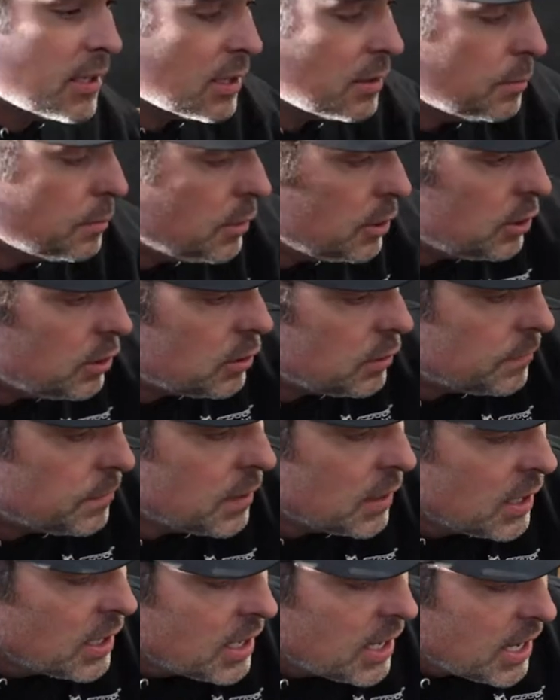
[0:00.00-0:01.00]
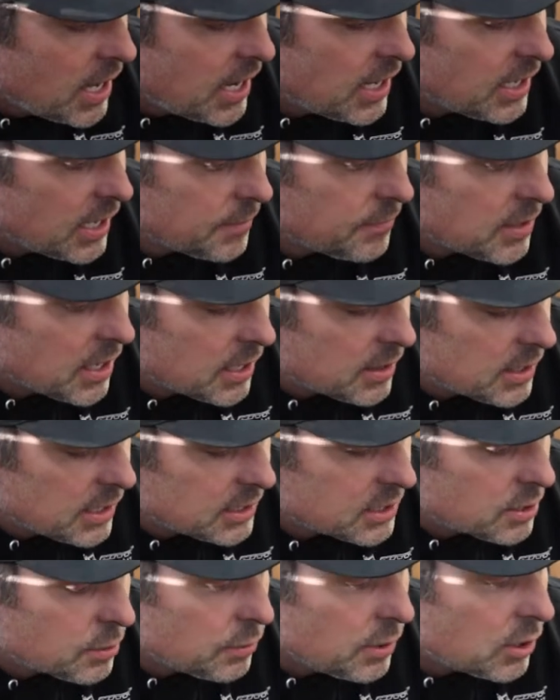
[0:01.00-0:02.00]
can move. And I've got
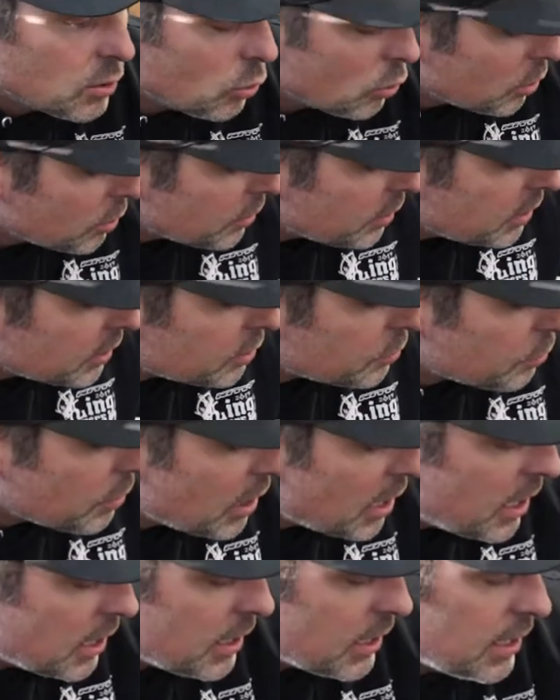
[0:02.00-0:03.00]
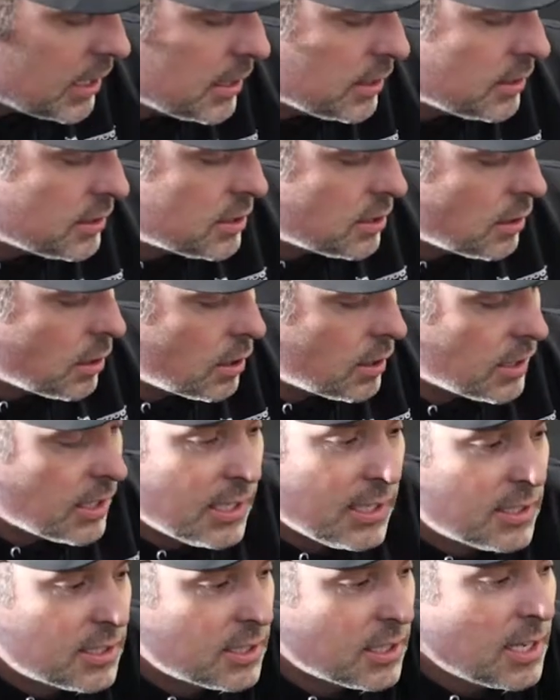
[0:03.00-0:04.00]
these 3/4 inch rod ends on
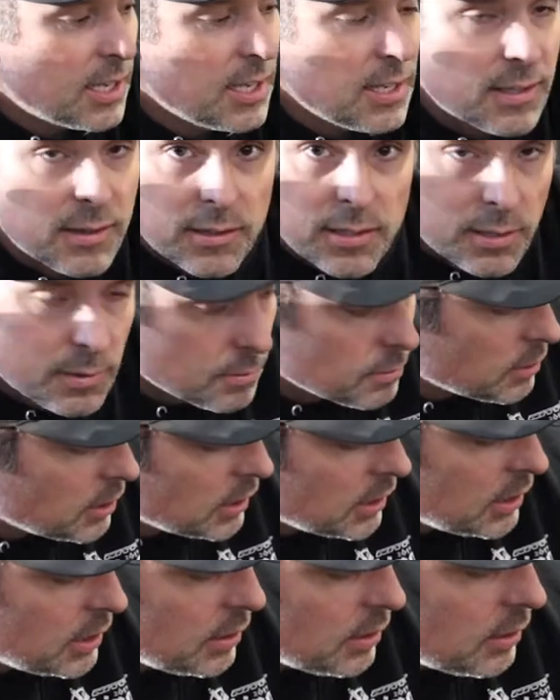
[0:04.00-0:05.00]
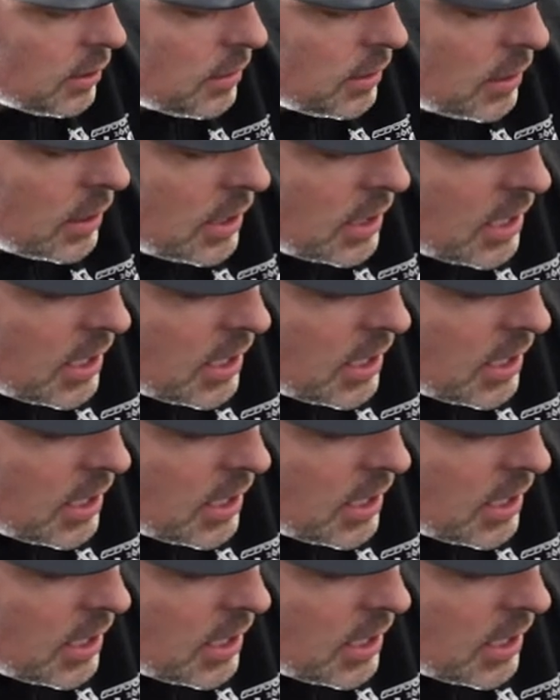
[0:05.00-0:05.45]
each end right here.